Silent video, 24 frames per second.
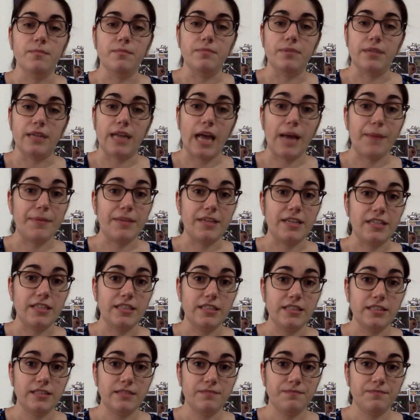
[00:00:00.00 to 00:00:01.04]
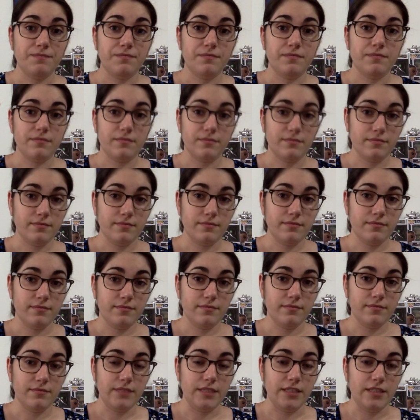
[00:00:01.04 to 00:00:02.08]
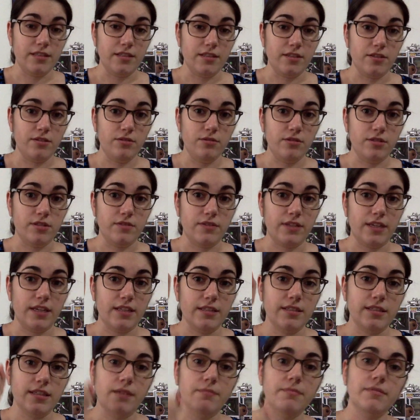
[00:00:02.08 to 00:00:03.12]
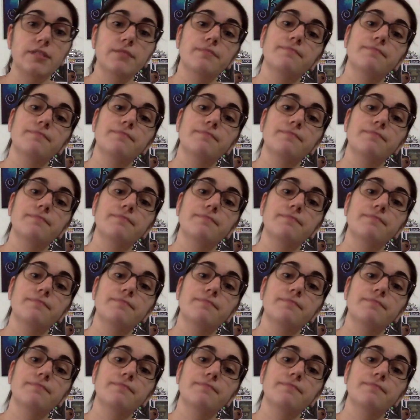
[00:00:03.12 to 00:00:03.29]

But happiness is an elusive concept.